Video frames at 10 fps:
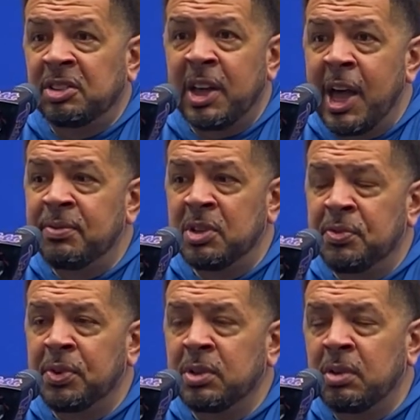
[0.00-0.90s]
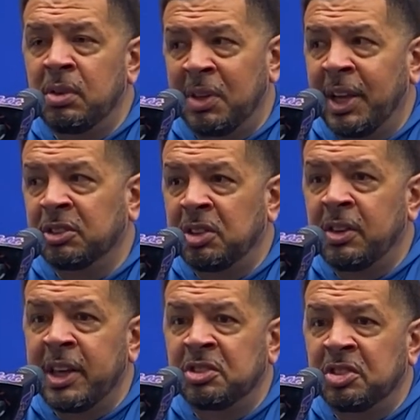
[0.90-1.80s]
They have different things that
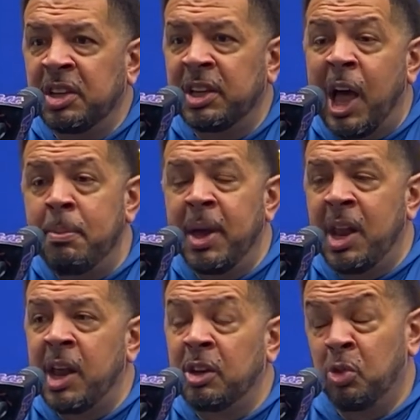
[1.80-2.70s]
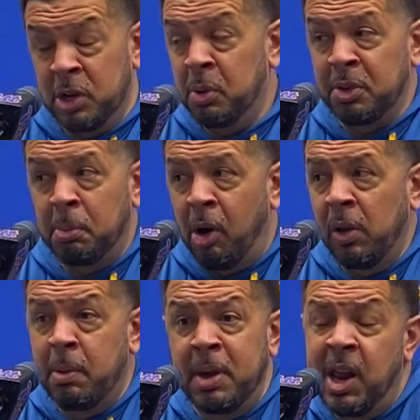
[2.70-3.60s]
they see. I may not agree with them all.
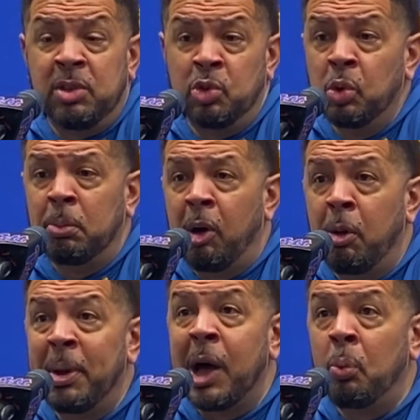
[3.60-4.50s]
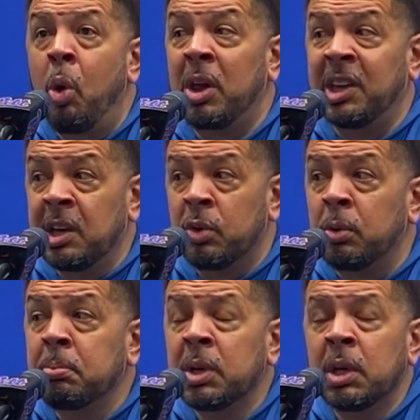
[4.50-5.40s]
I may not do them all, but I want to hear them.
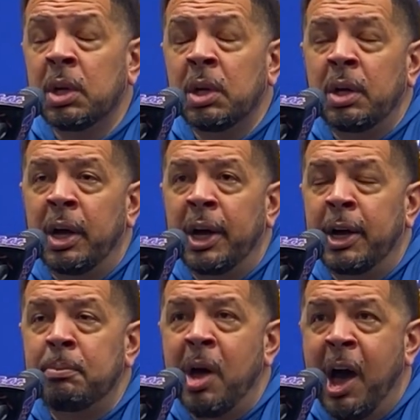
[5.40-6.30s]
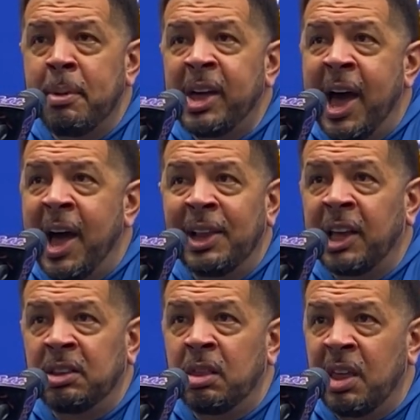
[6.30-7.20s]
I'm a guy, I
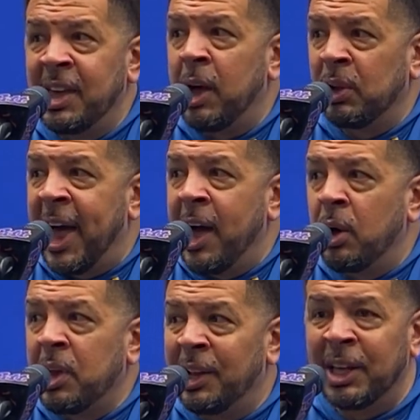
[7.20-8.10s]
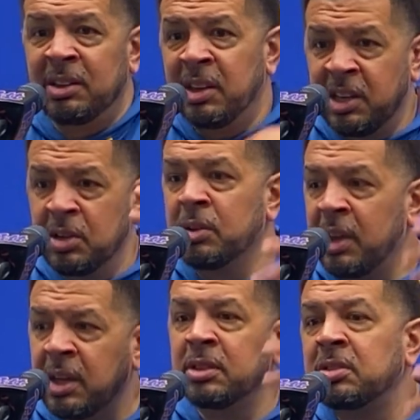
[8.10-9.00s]
like to think out loud. I like to hear
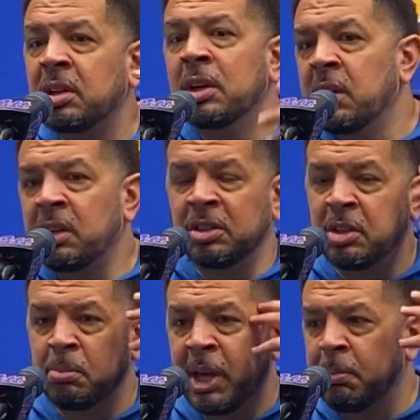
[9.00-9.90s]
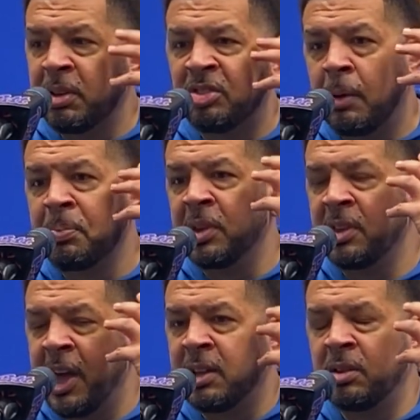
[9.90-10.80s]
things because it may be something
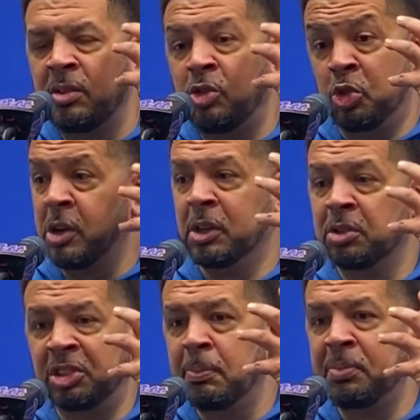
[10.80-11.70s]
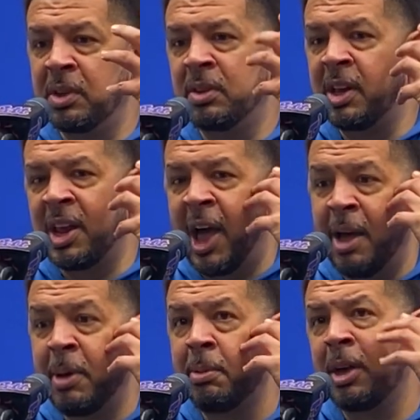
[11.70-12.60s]
that triggers something that
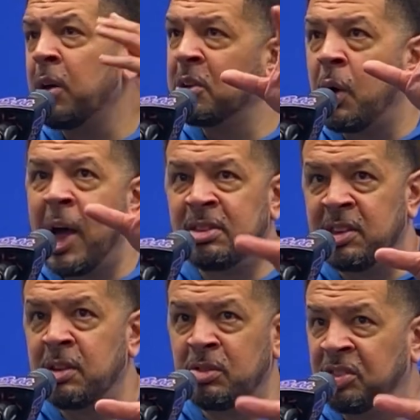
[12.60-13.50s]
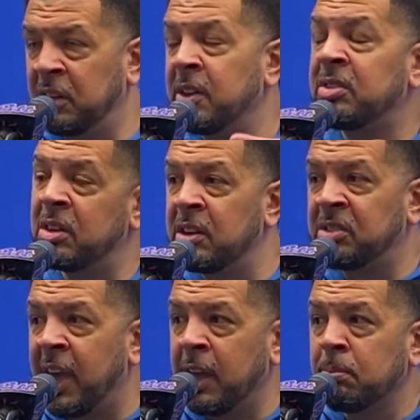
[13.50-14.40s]
maybe, you know, I did see this in this
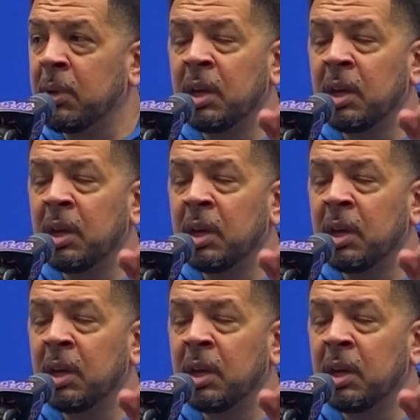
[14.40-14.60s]
game.